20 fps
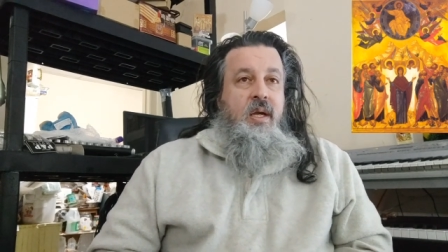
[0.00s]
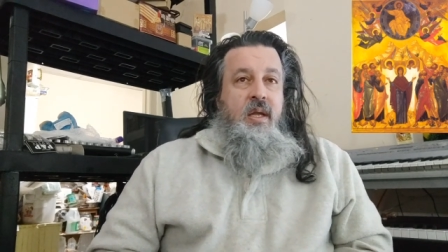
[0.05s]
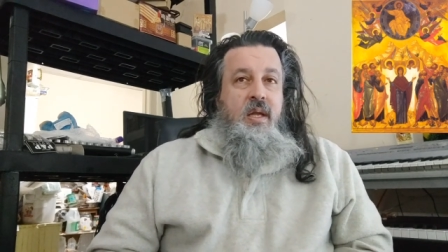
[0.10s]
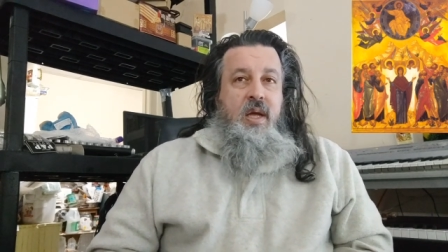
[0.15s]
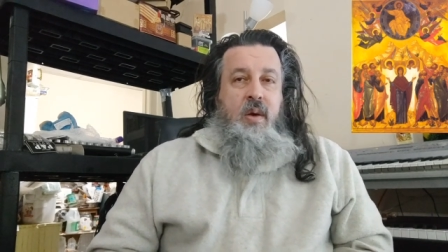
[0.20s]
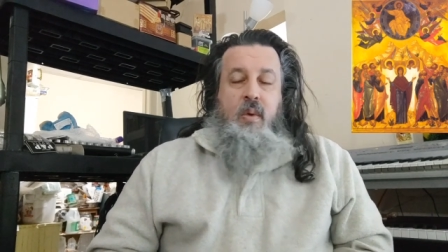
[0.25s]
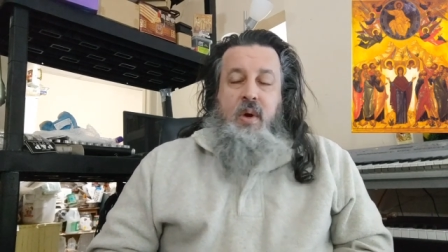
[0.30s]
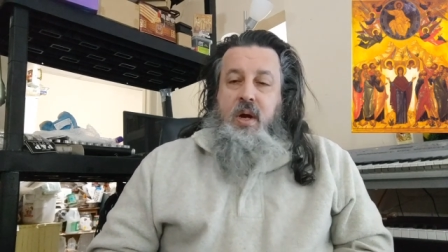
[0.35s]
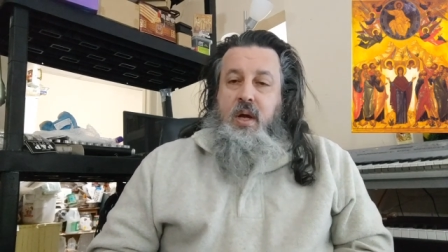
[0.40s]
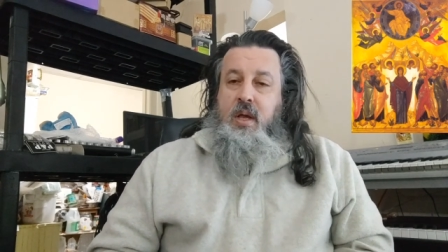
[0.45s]

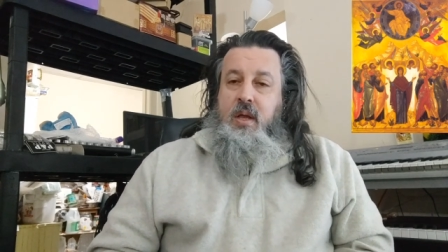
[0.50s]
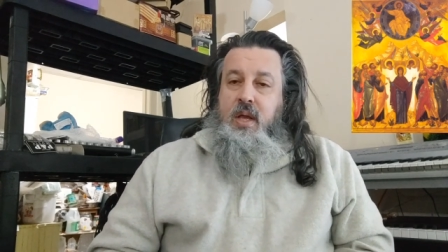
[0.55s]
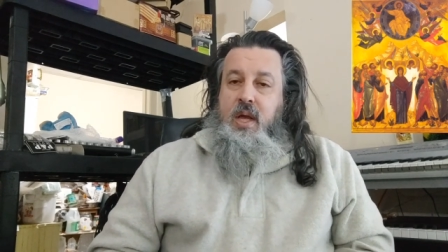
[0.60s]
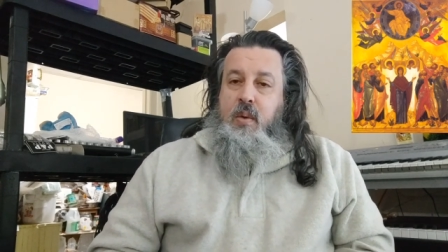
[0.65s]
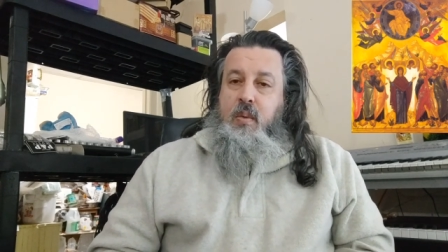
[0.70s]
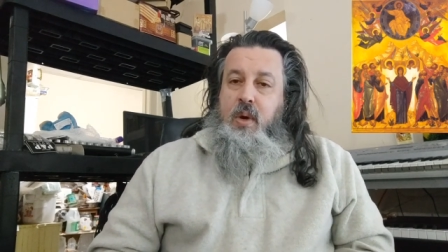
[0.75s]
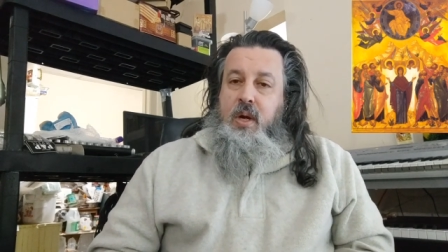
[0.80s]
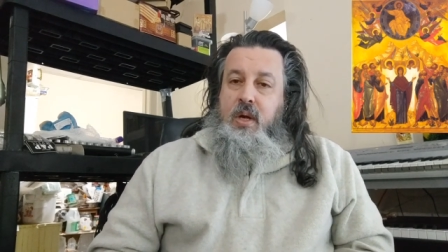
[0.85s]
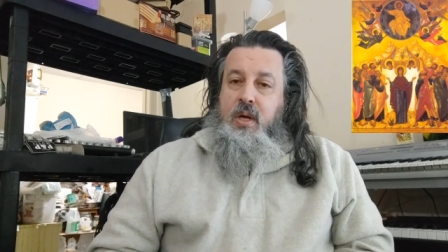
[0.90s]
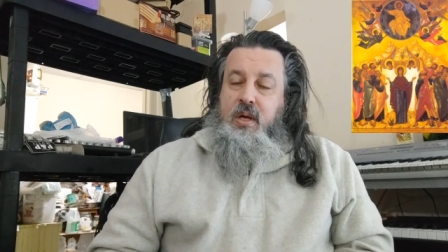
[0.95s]
They want to,
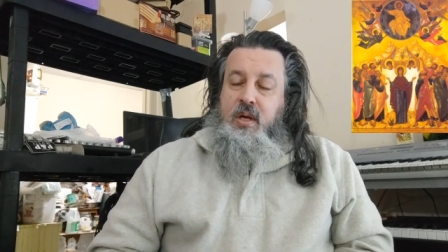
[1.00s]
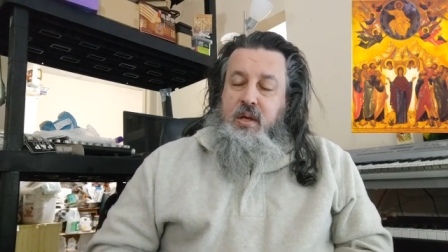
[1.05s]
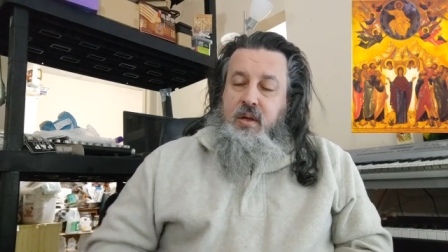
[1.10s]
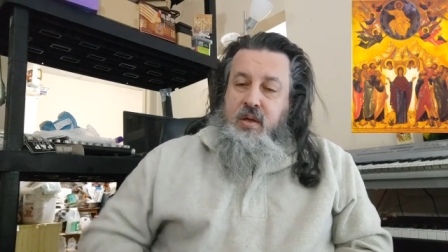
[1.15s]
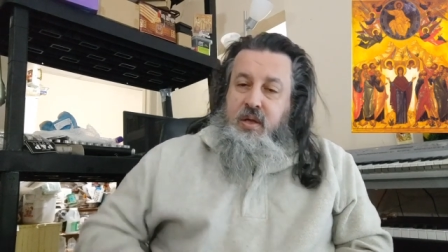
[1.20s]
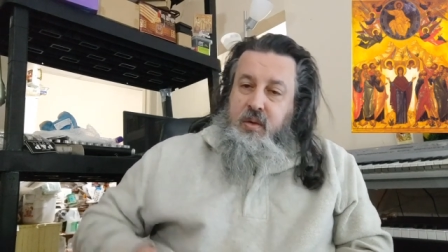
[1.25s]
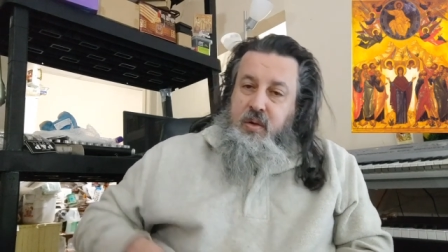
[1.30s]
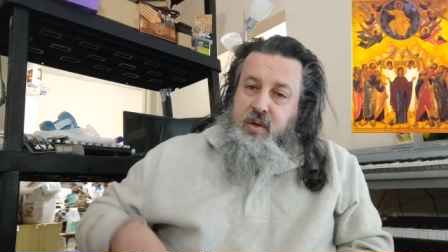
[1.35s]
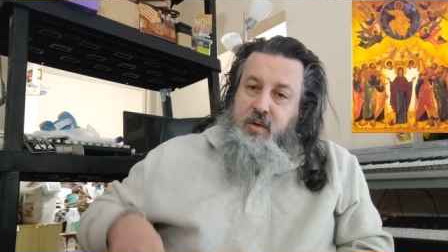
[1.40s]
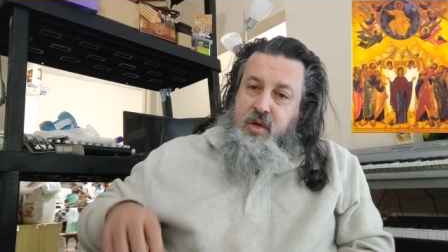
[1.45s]
they want to,
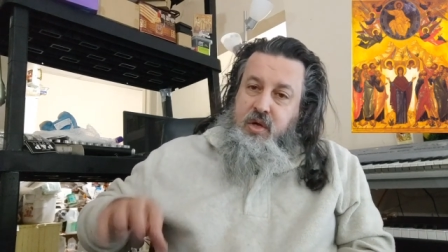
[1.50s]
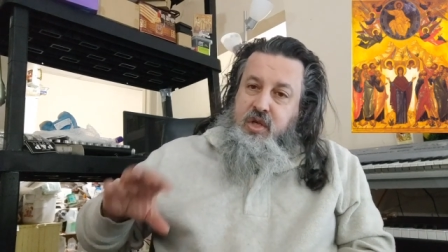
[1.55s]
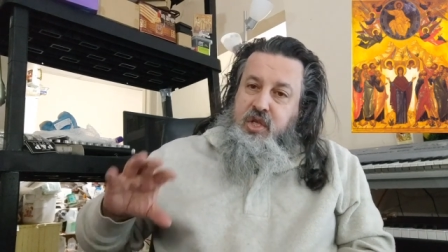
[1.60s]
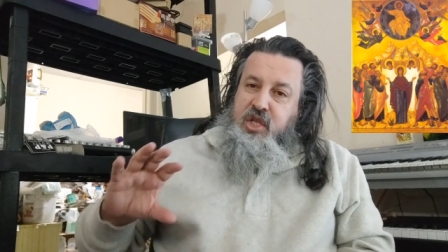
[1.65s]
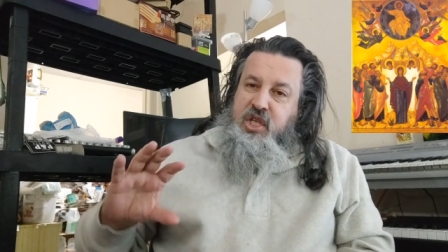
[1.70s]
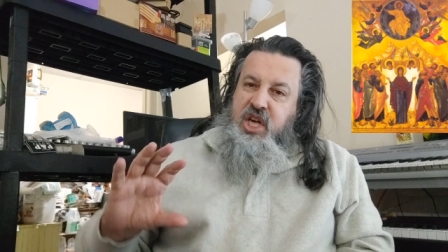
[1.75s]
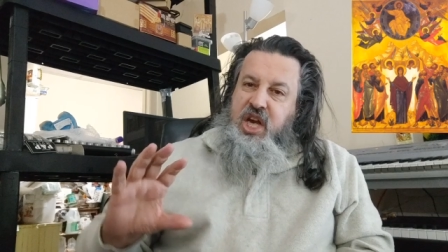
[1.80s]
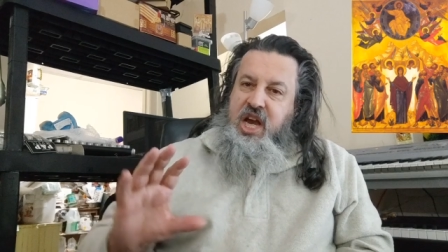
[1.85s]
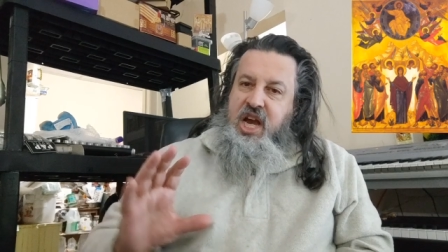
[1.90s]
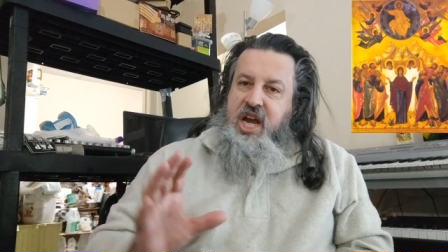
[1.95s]
you
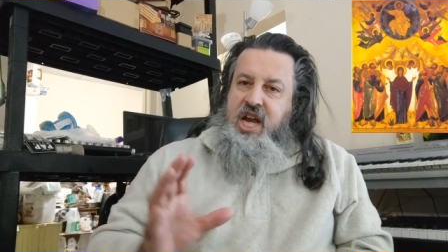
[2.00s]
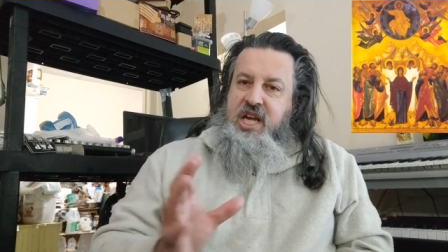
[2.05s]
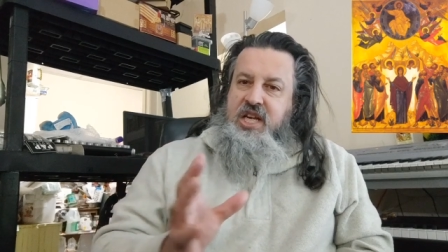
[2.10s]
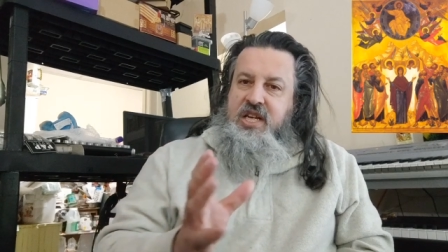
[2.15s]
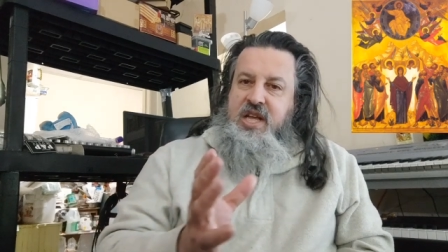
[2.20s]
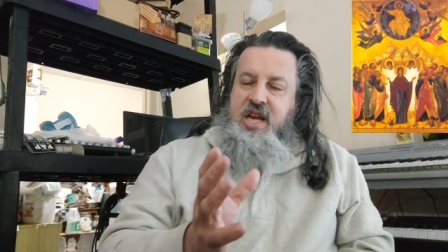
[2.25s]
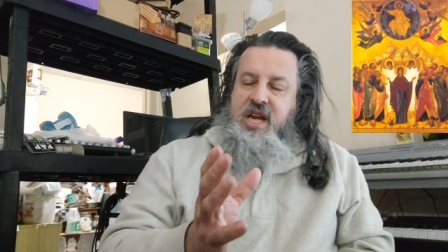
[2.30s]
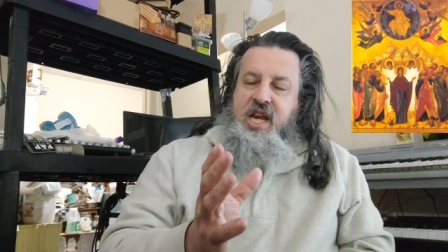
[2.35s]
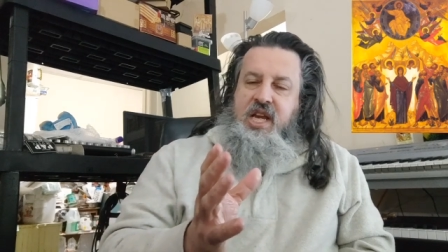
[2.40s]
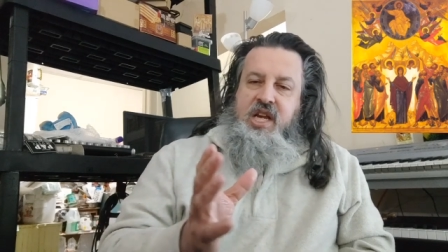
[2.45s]
to
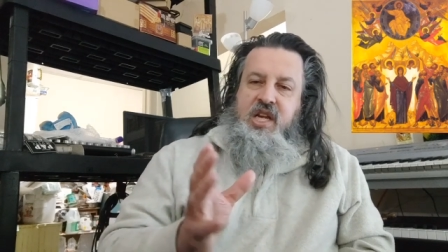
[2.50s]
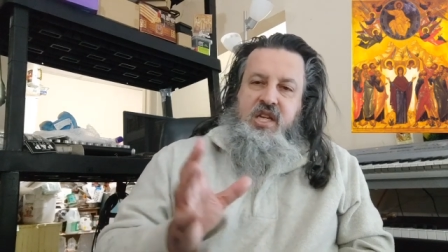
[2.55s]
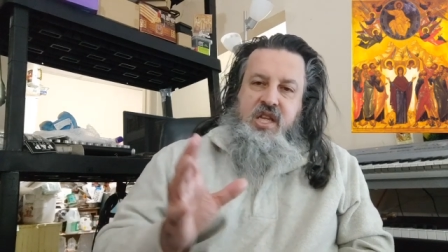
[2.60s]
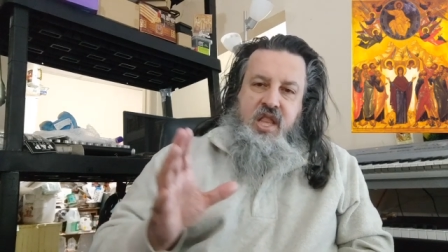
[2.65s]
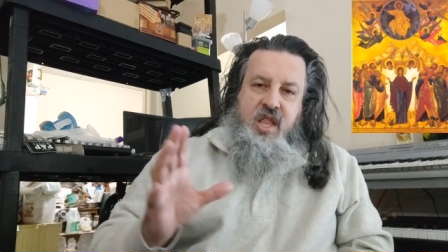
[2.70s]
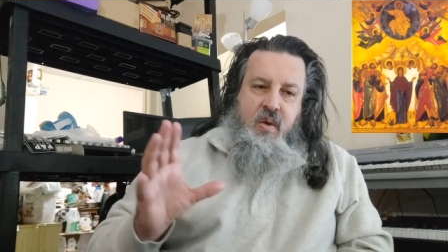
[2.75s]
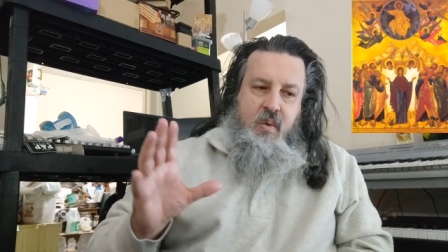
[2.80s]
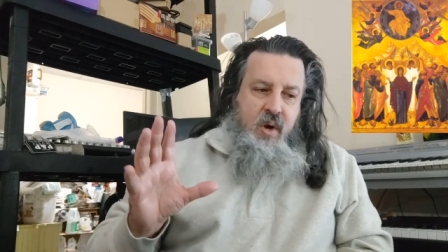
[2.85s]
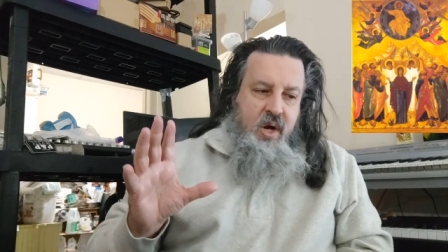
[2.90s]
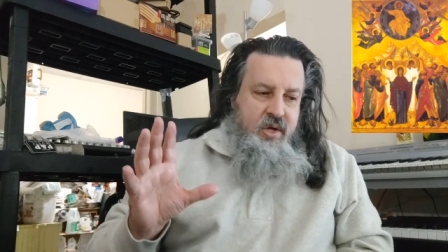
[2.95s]
change that
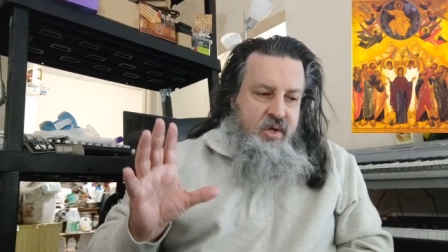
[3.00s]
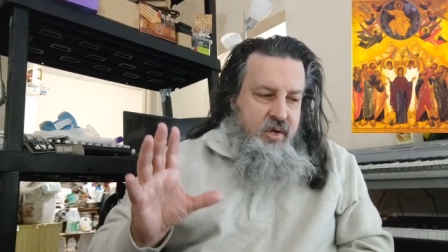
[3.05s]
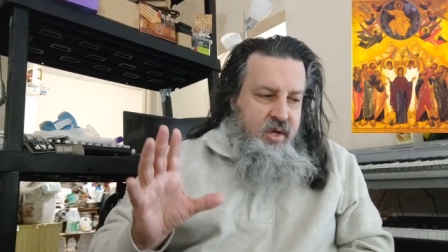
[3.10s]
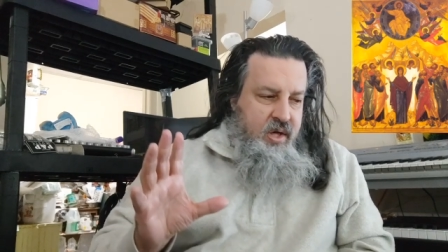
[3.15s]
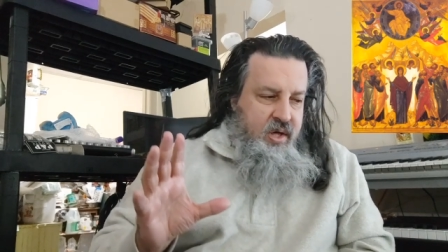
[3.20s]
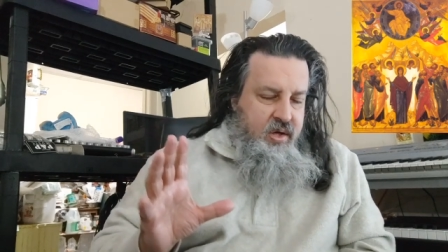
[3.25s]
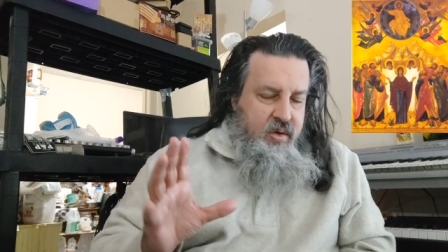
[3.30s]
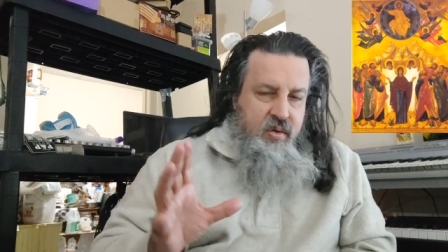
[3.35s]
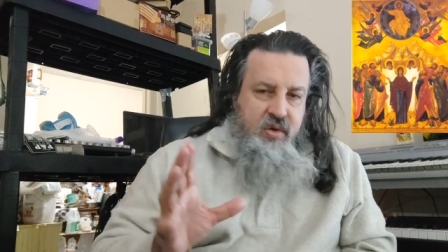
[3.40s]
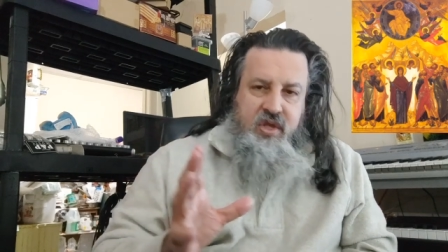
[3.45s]
agency. They want you
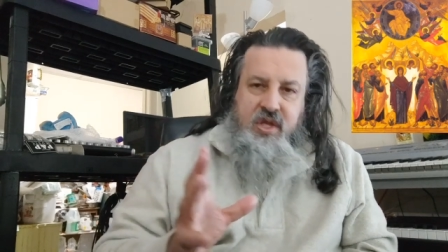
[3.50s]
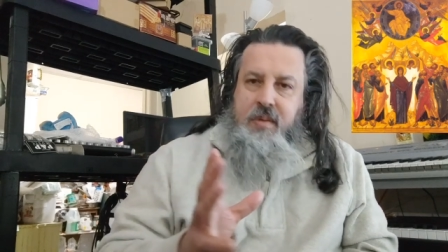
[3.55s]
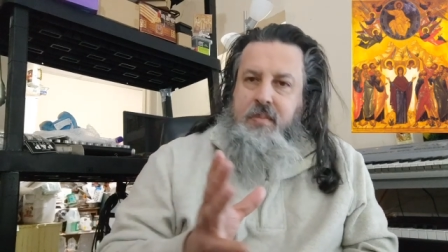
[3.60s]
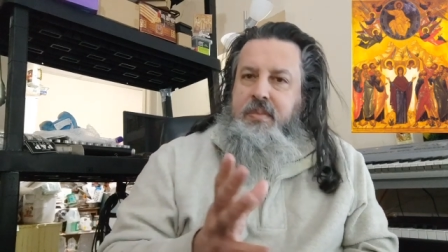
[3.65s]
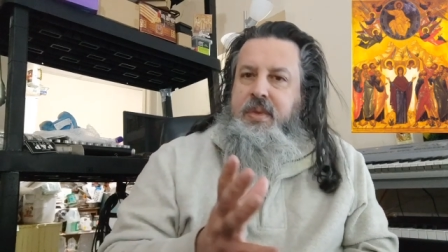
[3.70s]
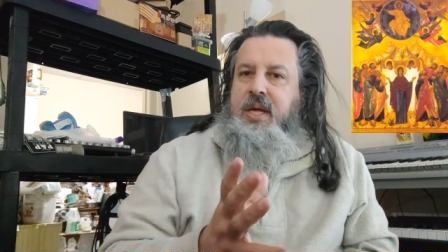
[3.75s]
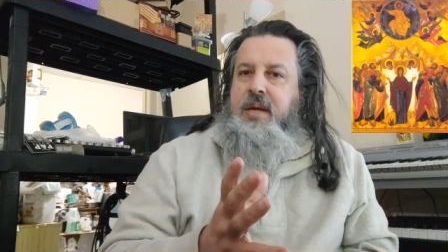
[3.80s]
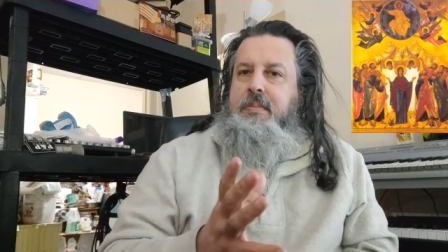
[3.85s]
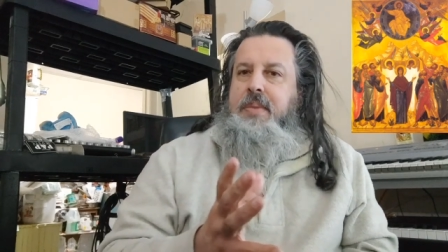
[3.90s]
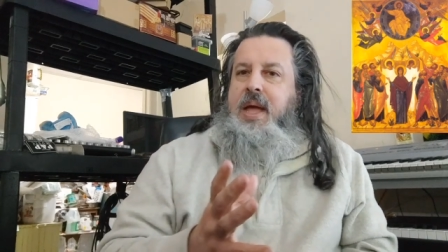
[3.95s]
to do
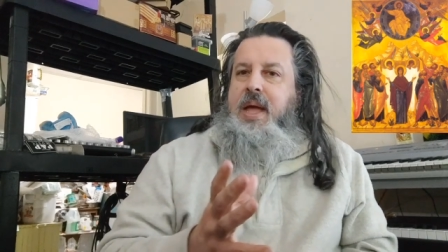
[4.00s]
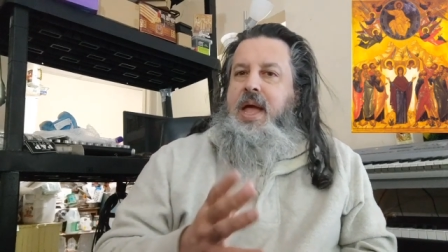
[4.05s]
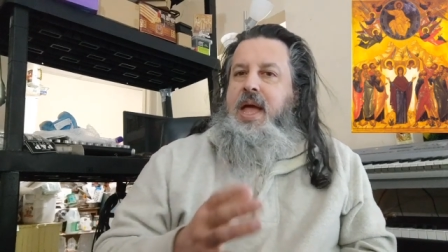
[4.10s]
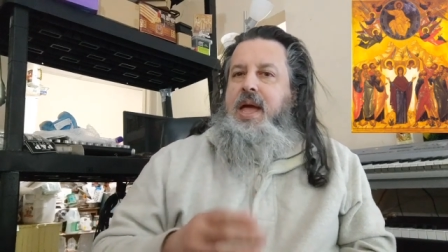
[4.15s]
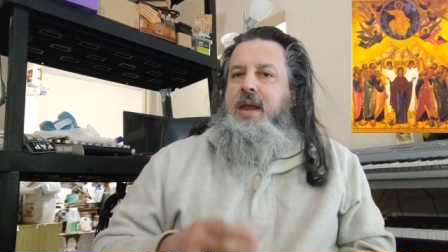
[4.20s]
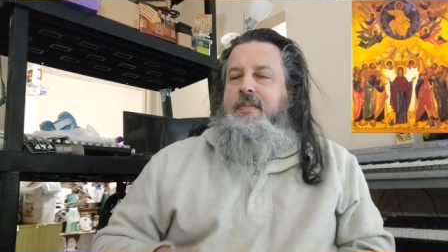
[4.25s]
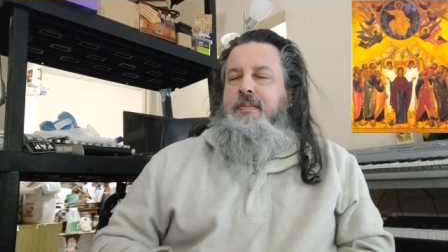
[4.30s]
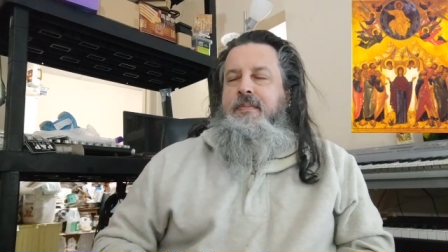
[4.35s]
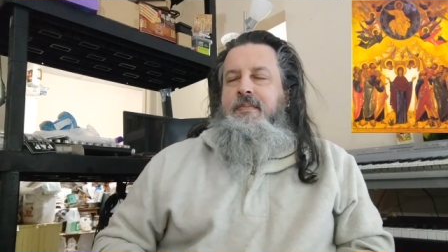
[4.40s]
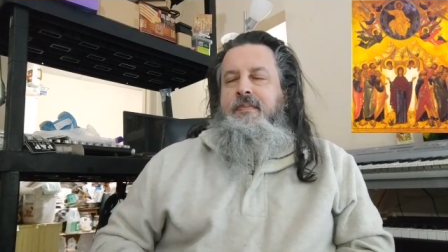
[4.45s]
something
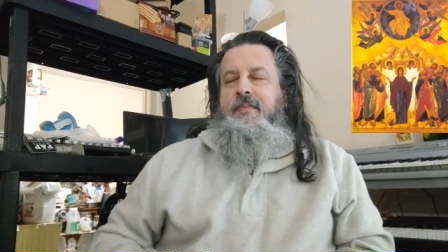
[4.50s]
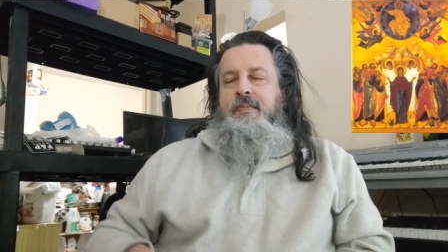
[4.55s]
bad.